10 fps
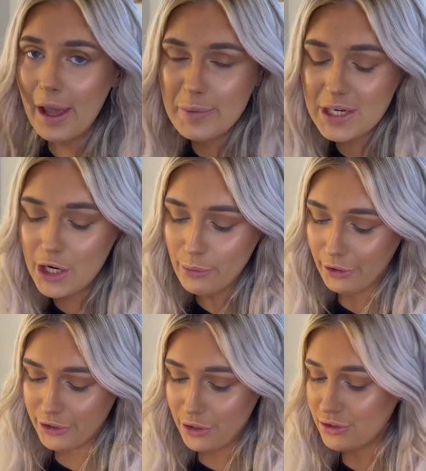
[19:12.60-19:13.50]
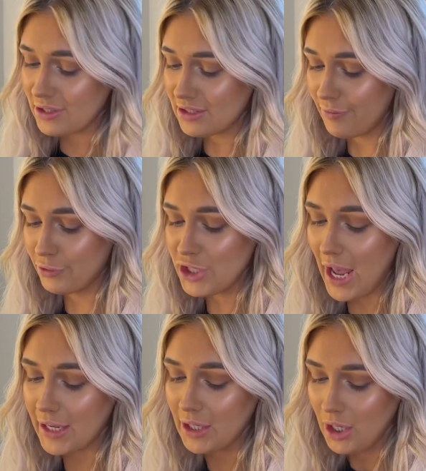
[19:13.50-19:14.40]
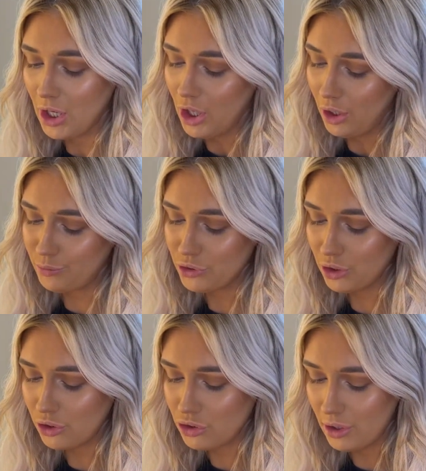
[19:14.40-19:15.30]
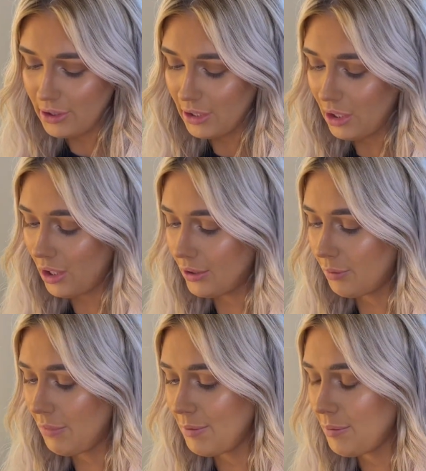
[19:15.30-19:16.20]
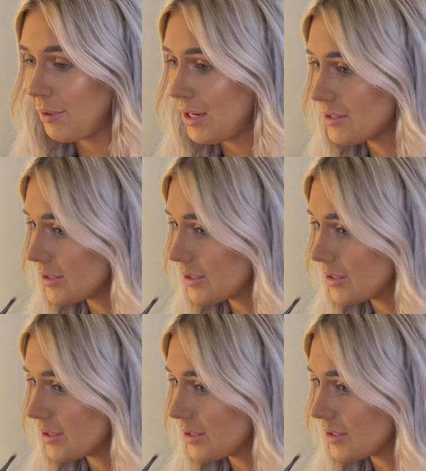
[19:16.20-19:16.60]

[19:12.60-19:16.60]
tell you, I don't do this every day. I'm just gonna try and like maybe blend it